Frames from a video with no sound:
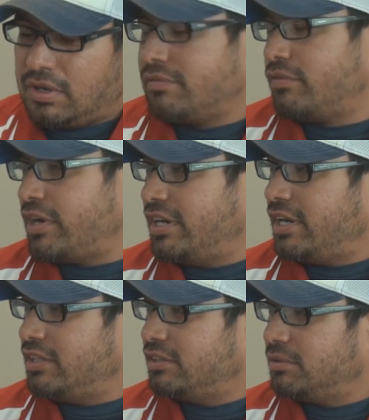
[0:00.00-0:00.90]
On Friday
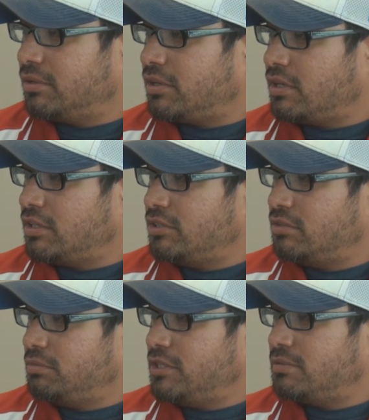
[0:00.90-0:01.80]
night, they were calling you
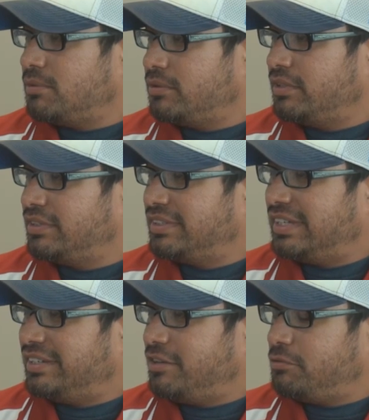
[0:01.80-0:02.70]
Beast Mode.
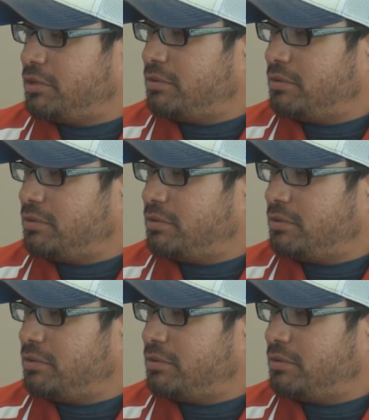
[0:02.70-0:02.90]
Everybody